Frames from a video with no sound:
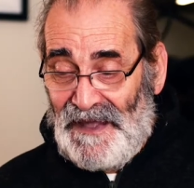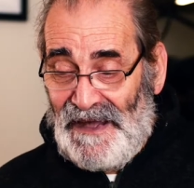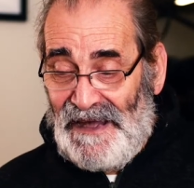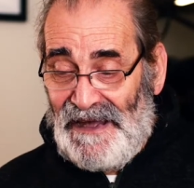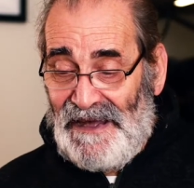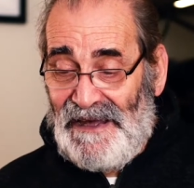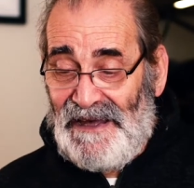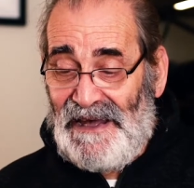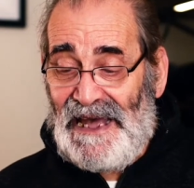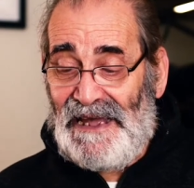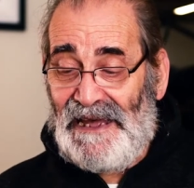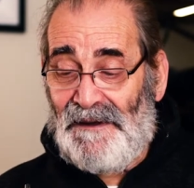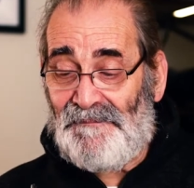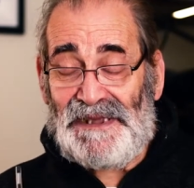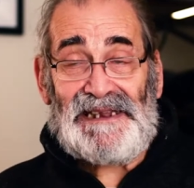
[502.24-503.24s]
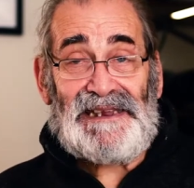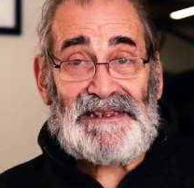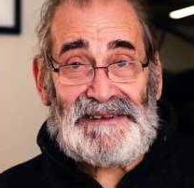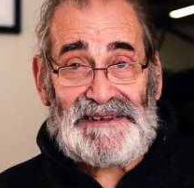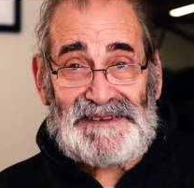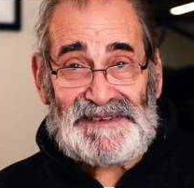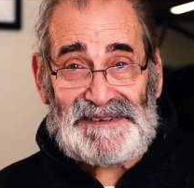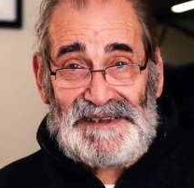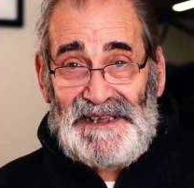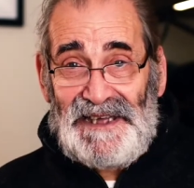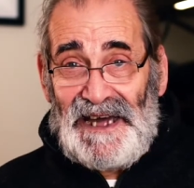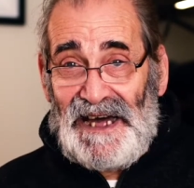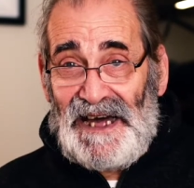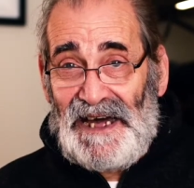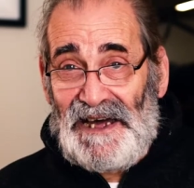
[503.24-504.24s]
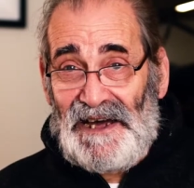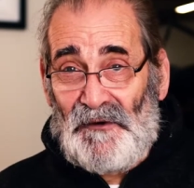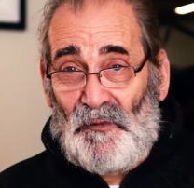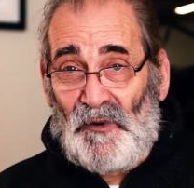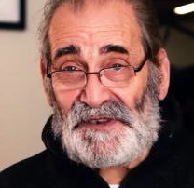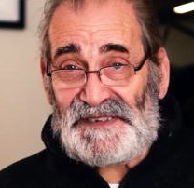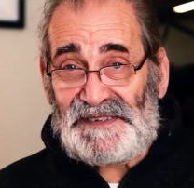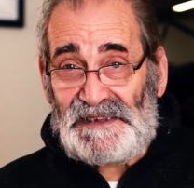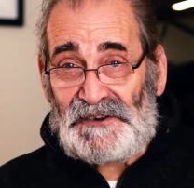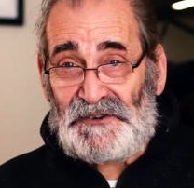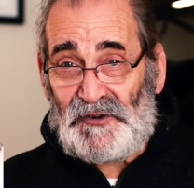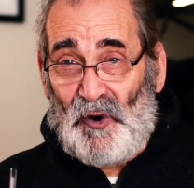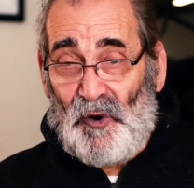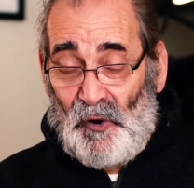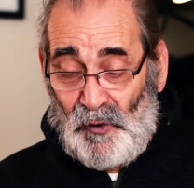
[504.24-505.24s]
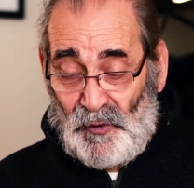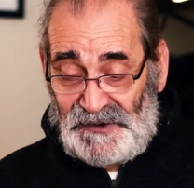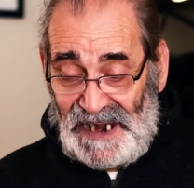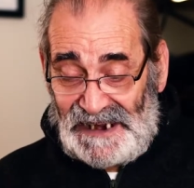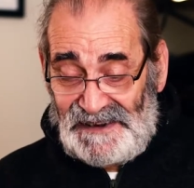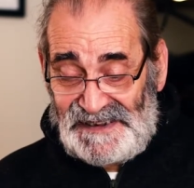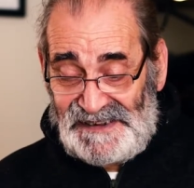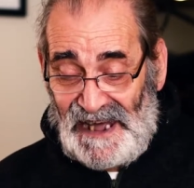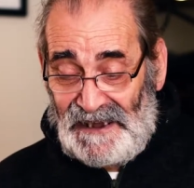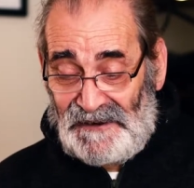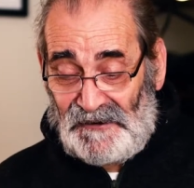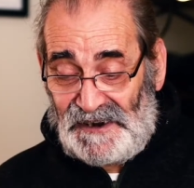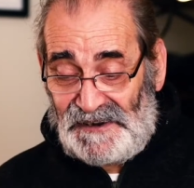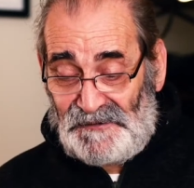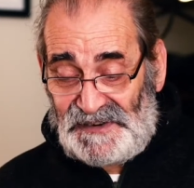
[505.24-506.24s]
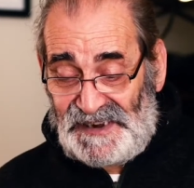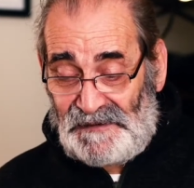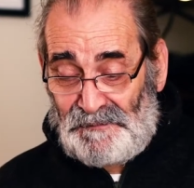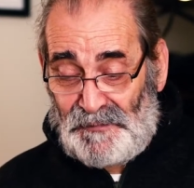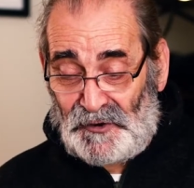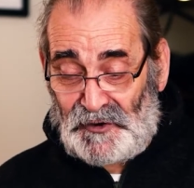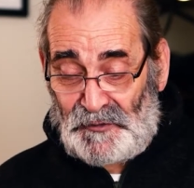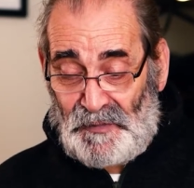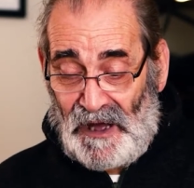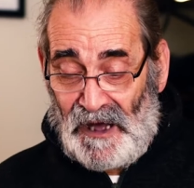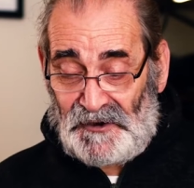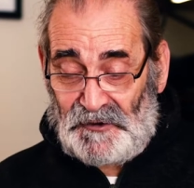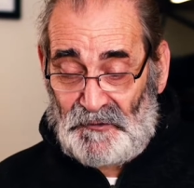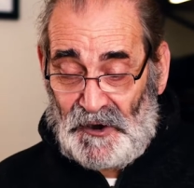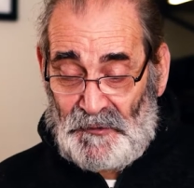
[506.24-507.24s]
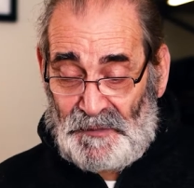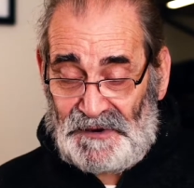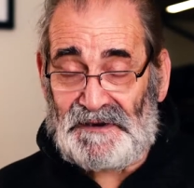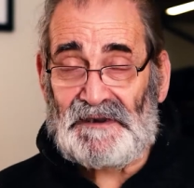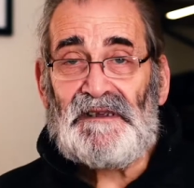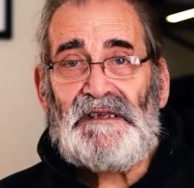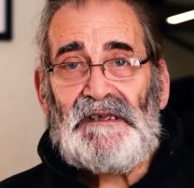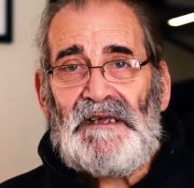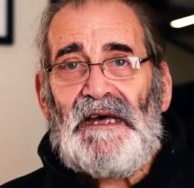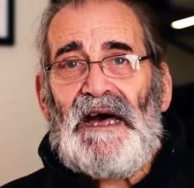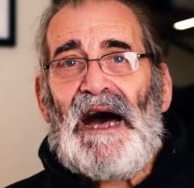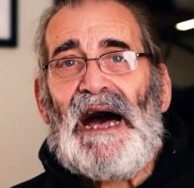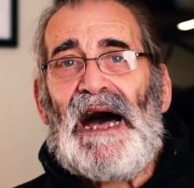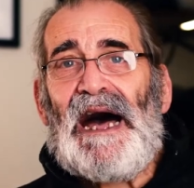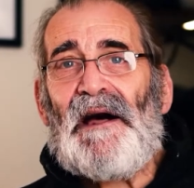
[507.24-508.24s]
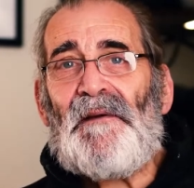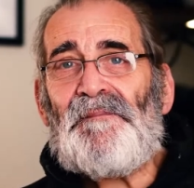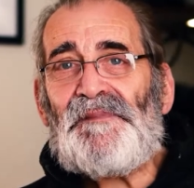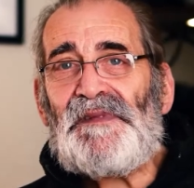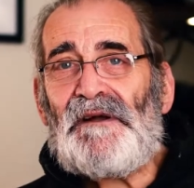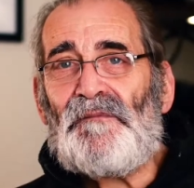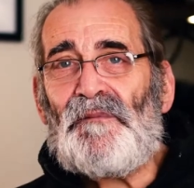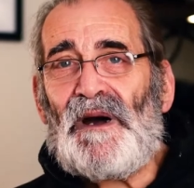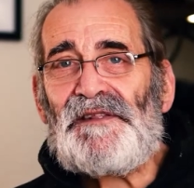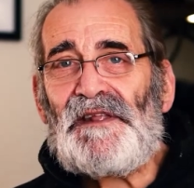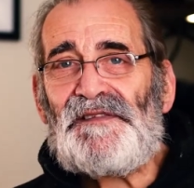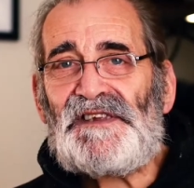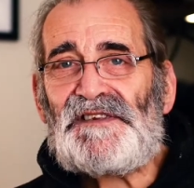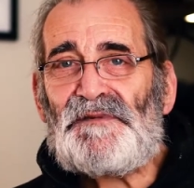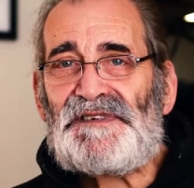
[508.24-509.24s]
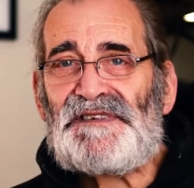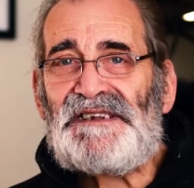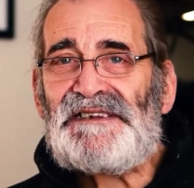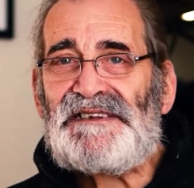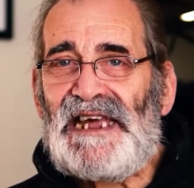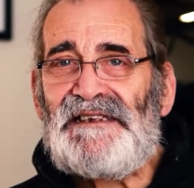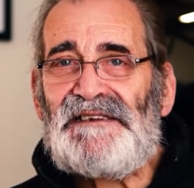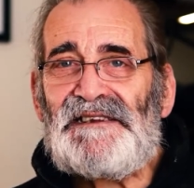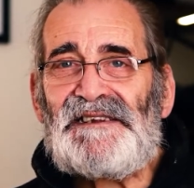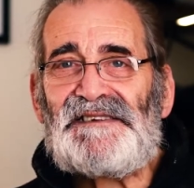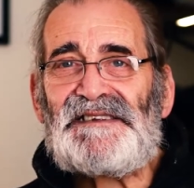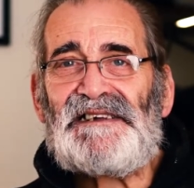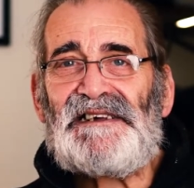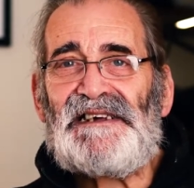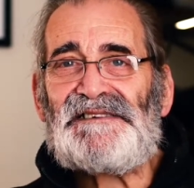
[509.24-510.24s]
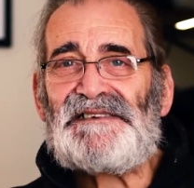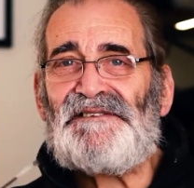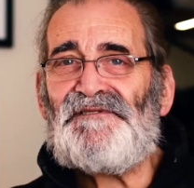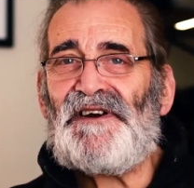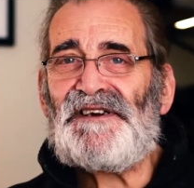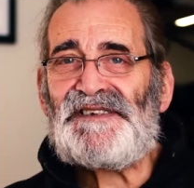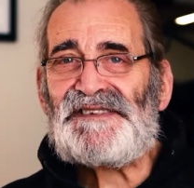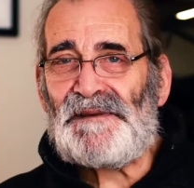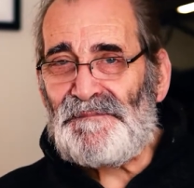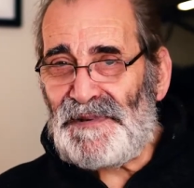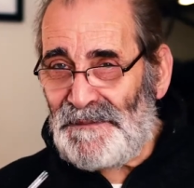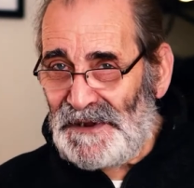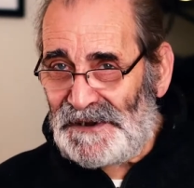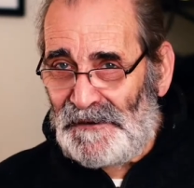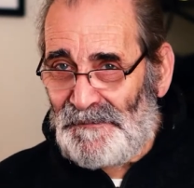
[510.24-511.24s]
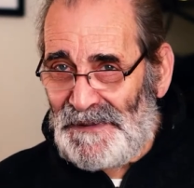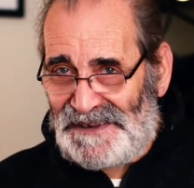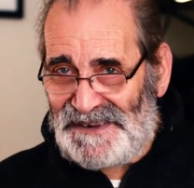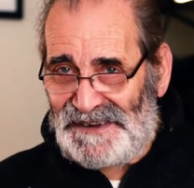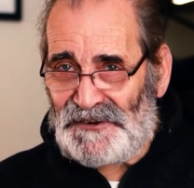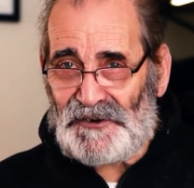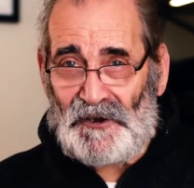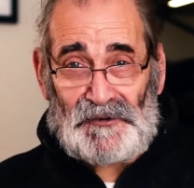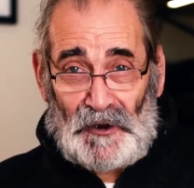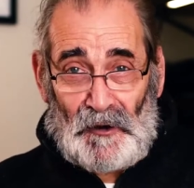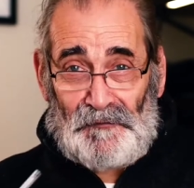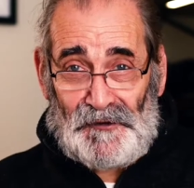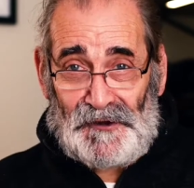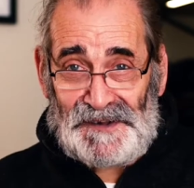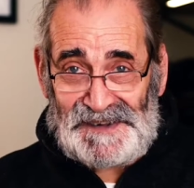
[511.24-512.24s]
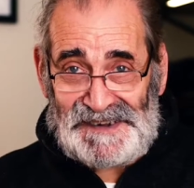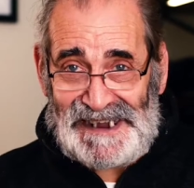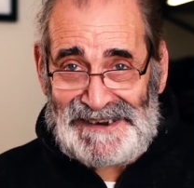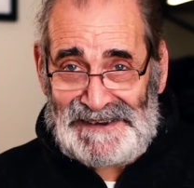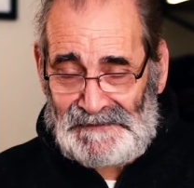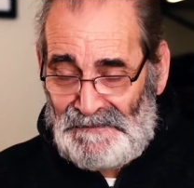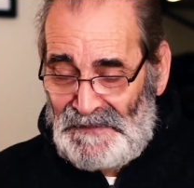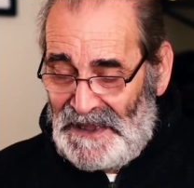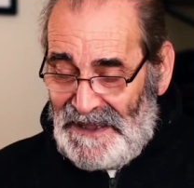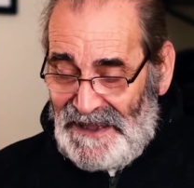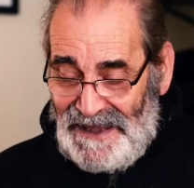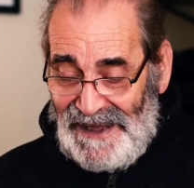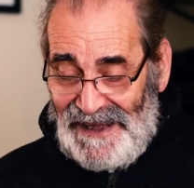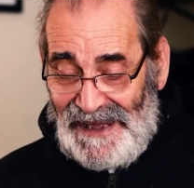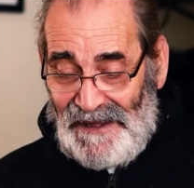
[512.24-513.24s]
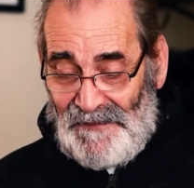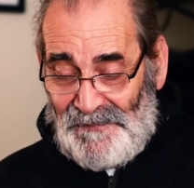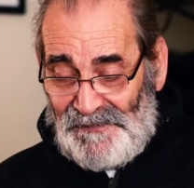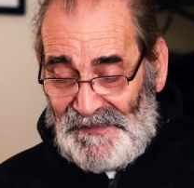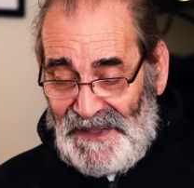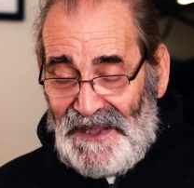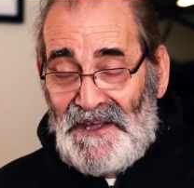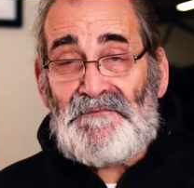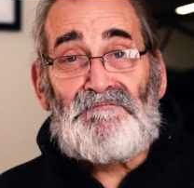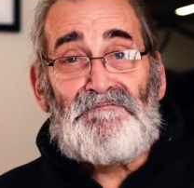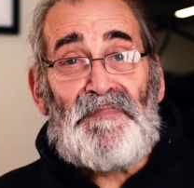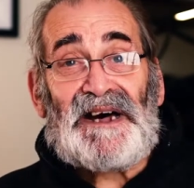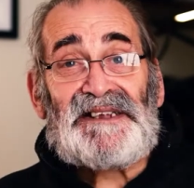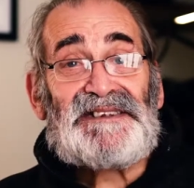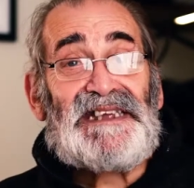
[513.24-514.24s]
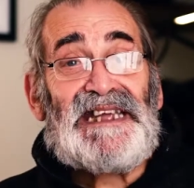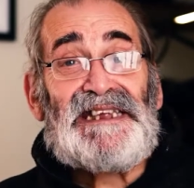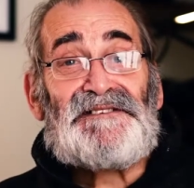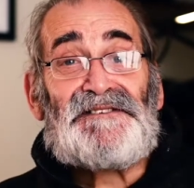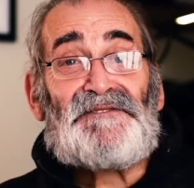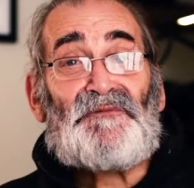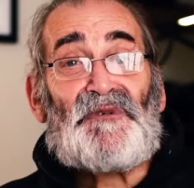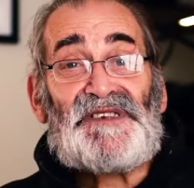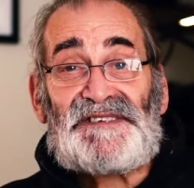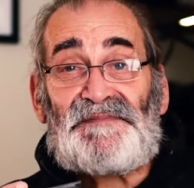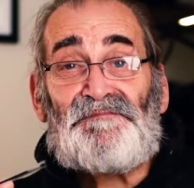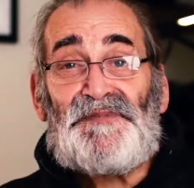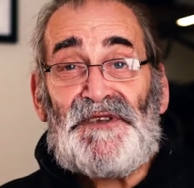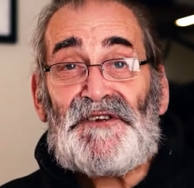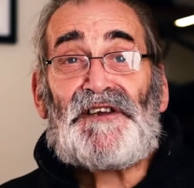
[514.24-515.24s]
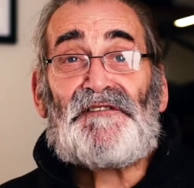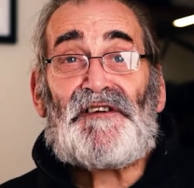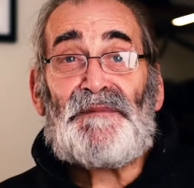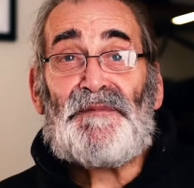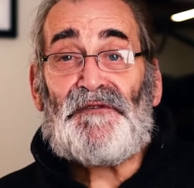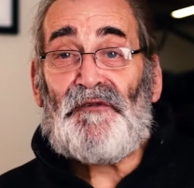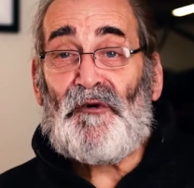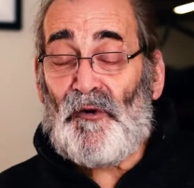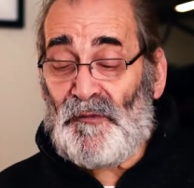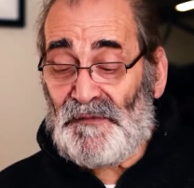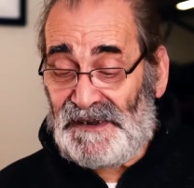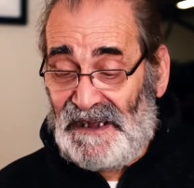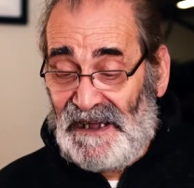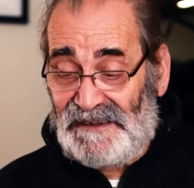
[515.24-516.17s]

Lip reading: Amelia Leese was a door which had a sign on it which said "push bar to open." Whether this was intended as a very subliminal message on your first date, but it was beautifully performed.